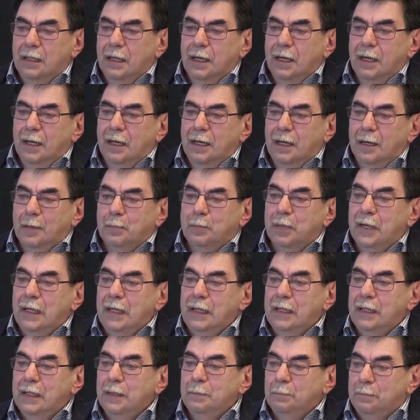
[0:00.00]
the
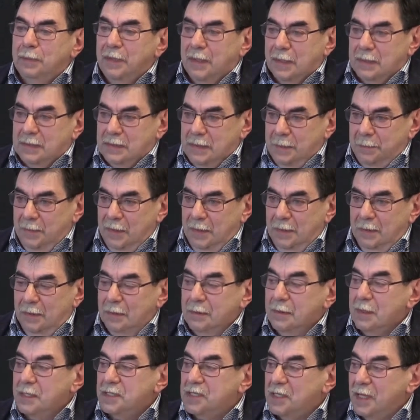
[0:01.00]
constitutional
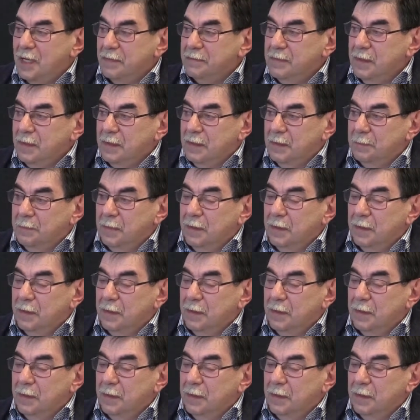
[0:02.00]
Democrats were